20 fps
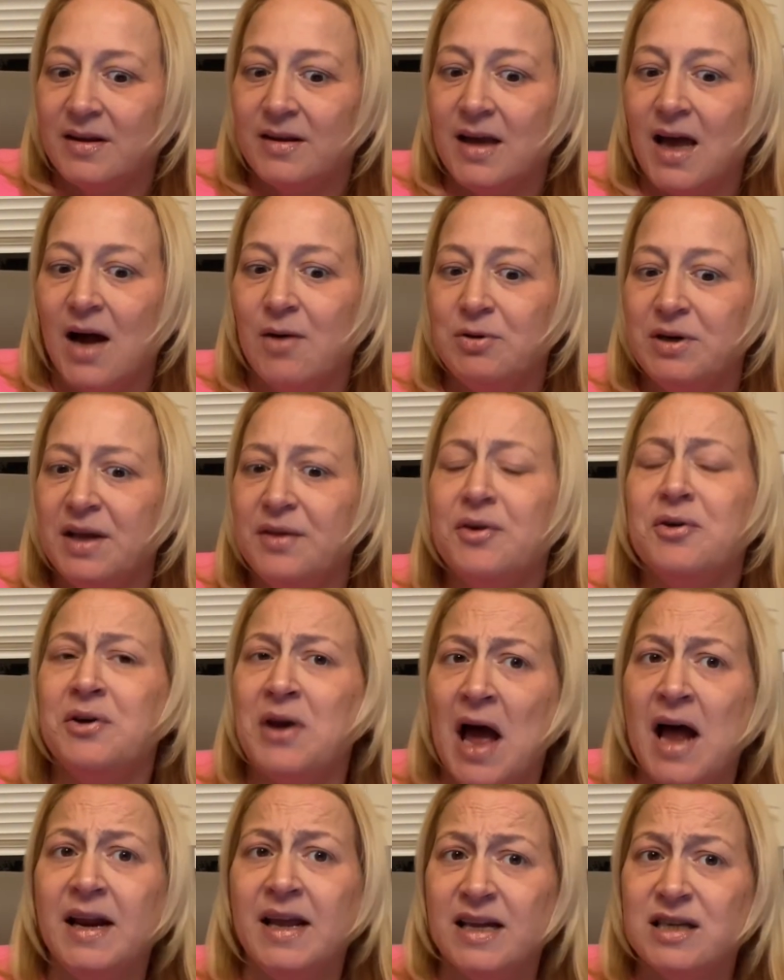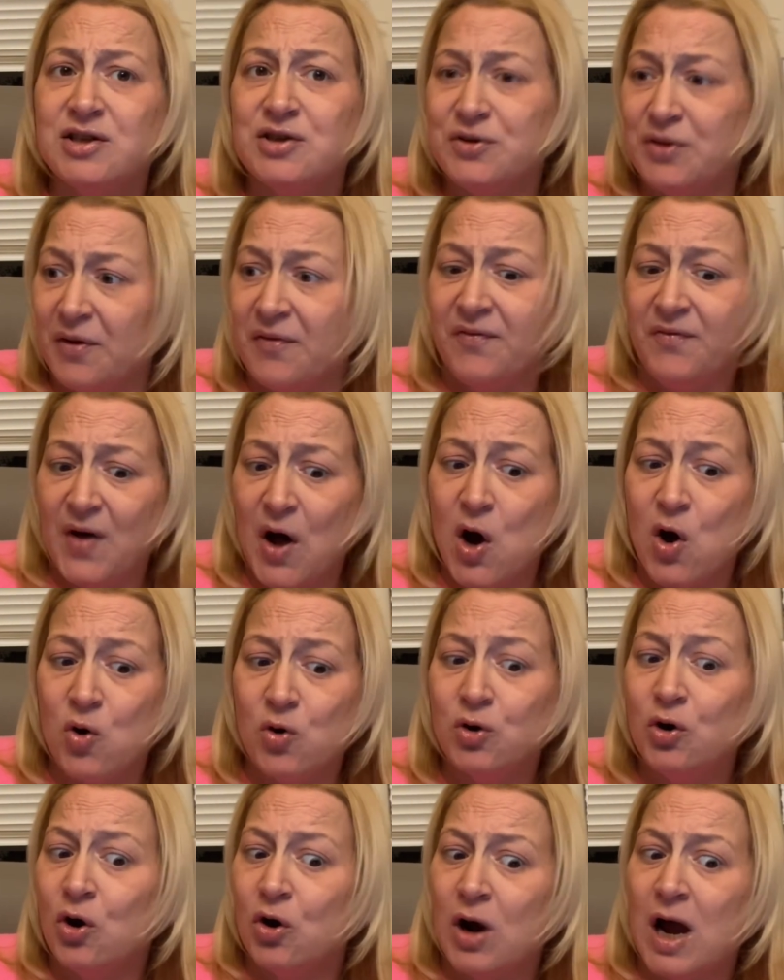I would either not answer the
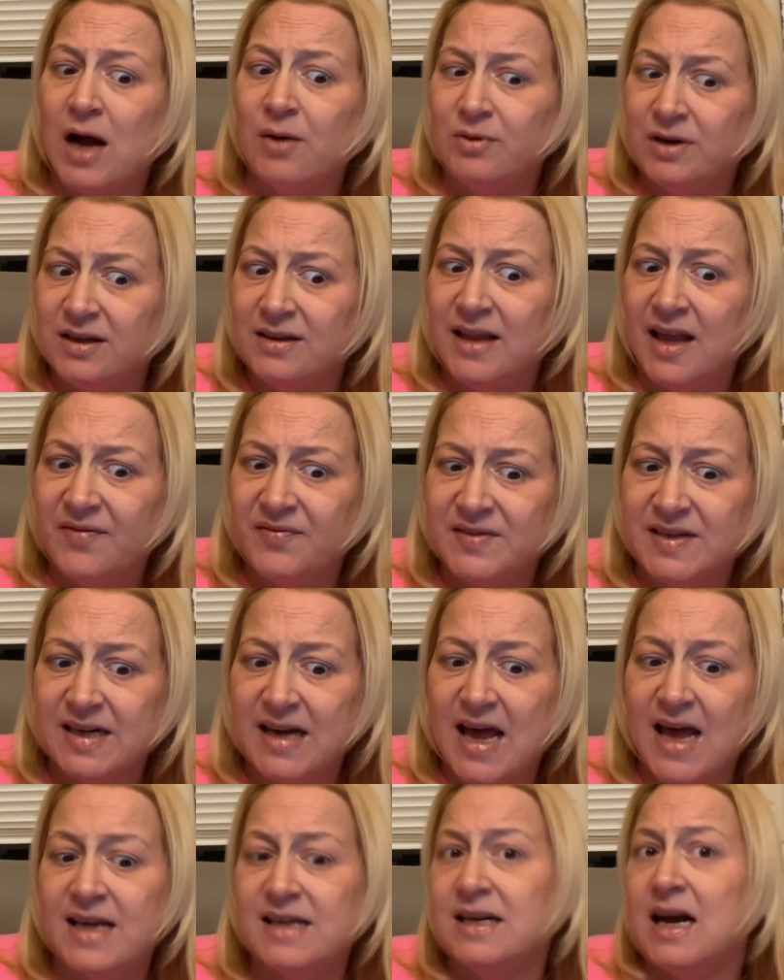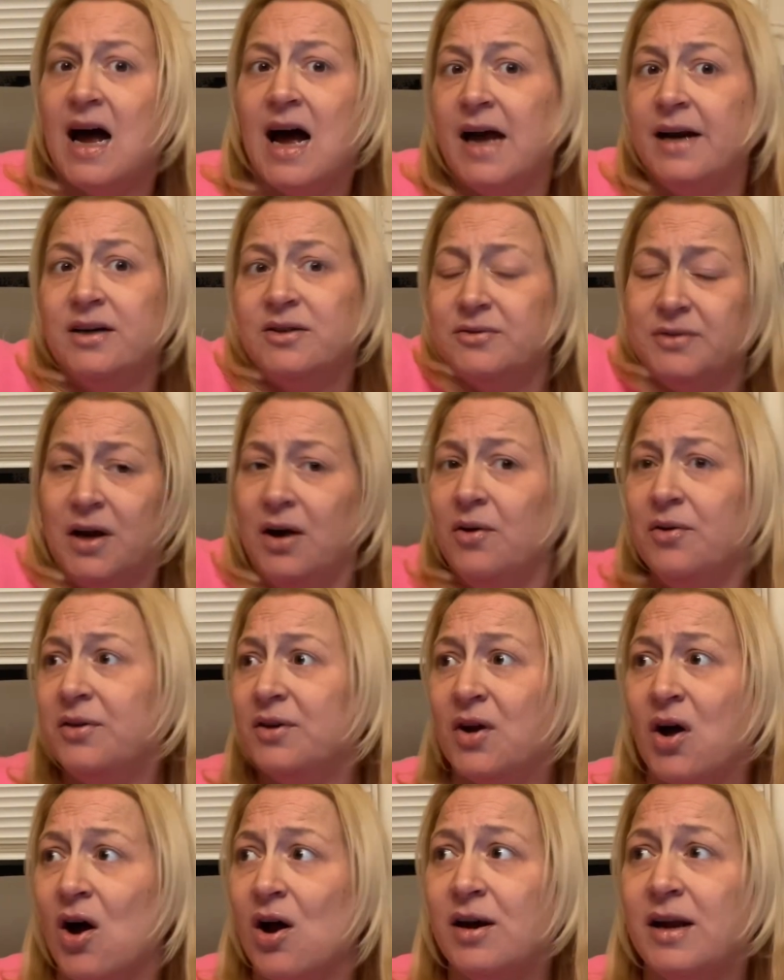phone or I would have left it at, I don't know, the
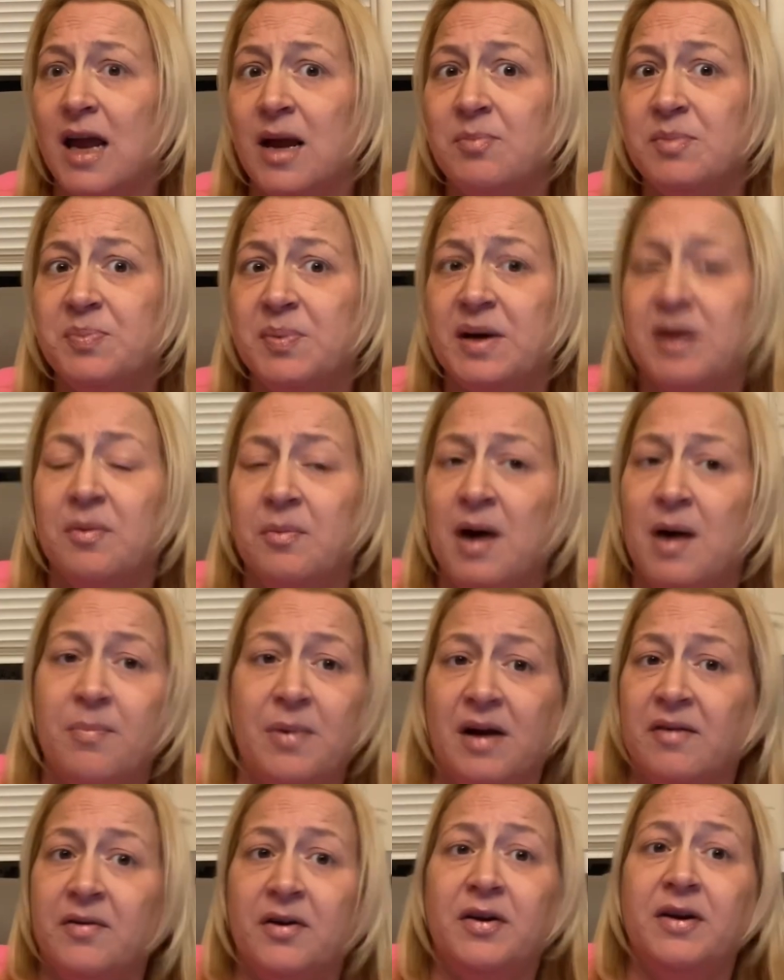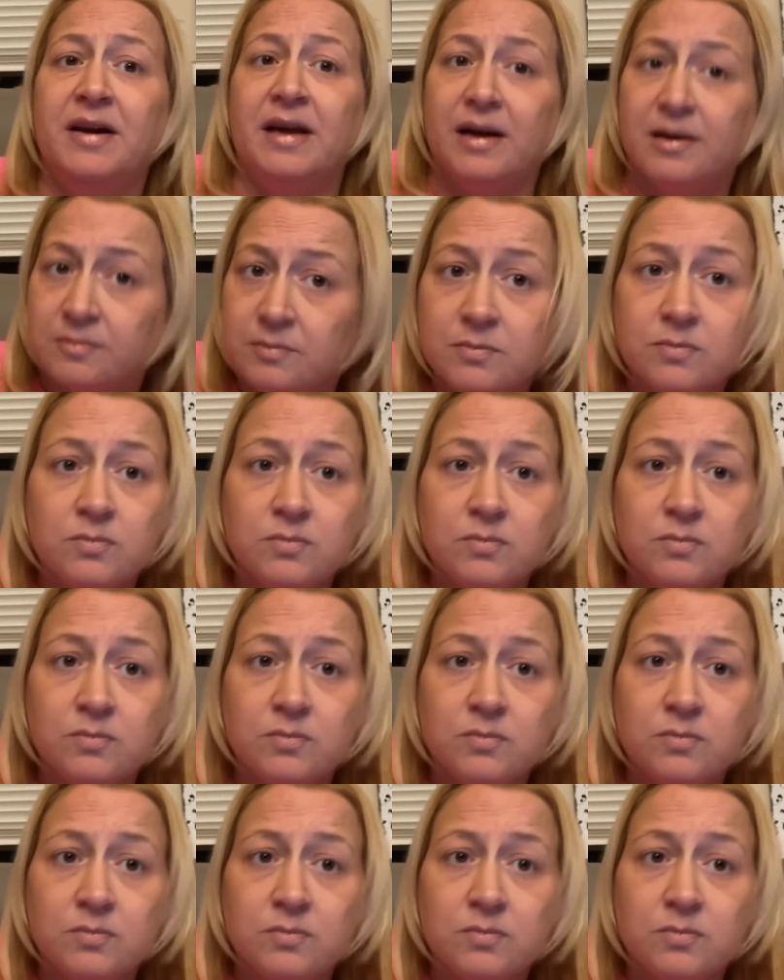car came to pick him up. I have no idea.